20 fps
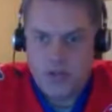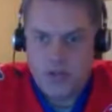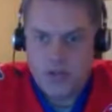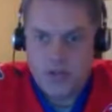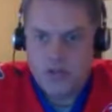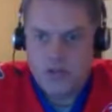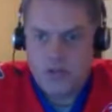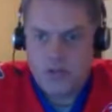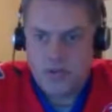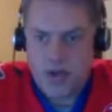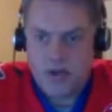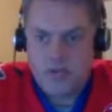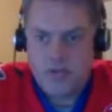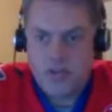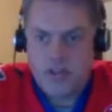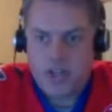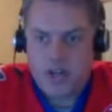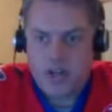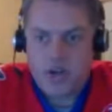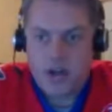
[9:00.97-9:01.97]
when you're
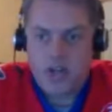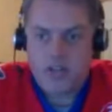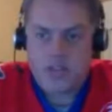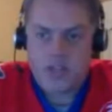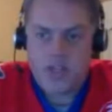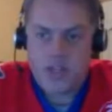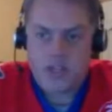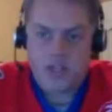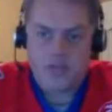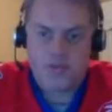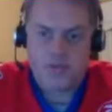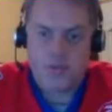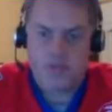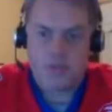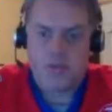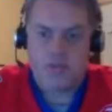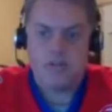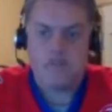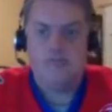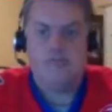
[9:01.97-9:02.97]
traveling across the
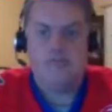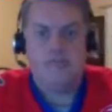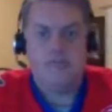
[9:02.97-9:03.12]
country